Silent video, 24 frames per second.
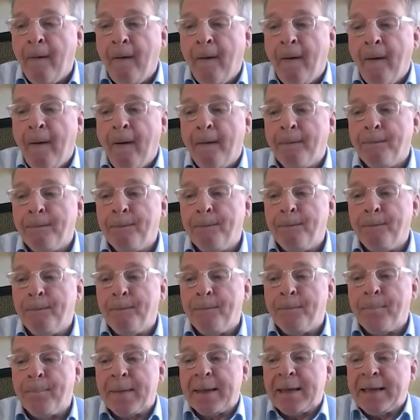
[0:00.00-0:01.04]

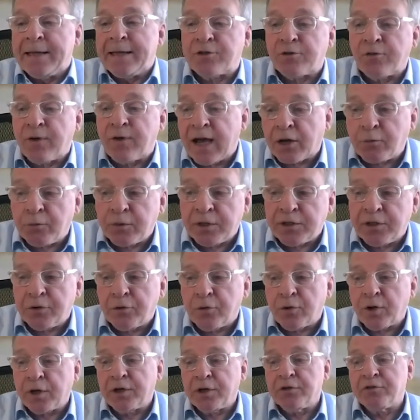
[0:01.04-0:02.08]
um, interact with the
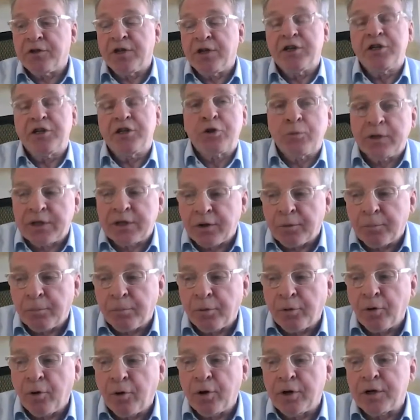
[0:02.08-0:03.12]
organization, with their
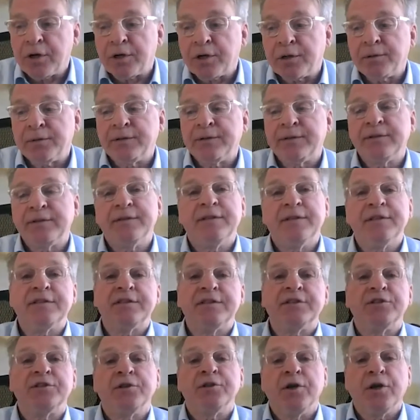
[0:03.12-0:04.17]
employer. This
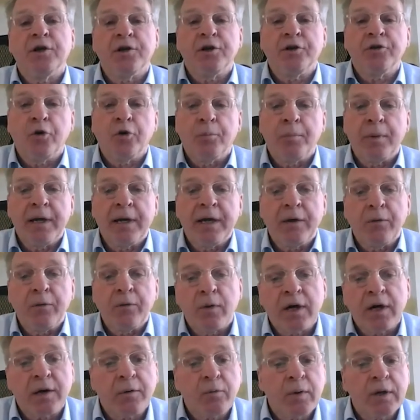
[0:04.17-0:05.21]
is another domain
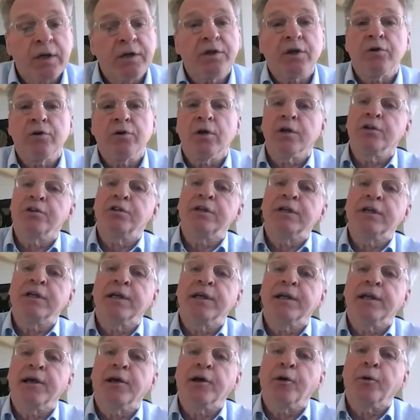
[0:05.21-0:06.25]
where, where technology
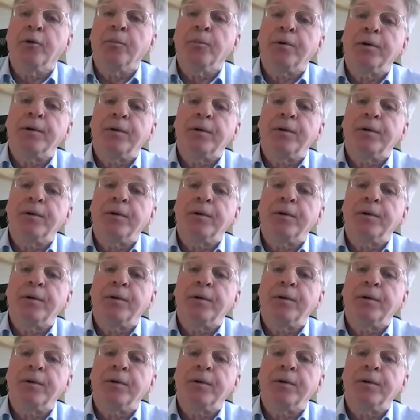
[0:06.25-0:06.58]
can help.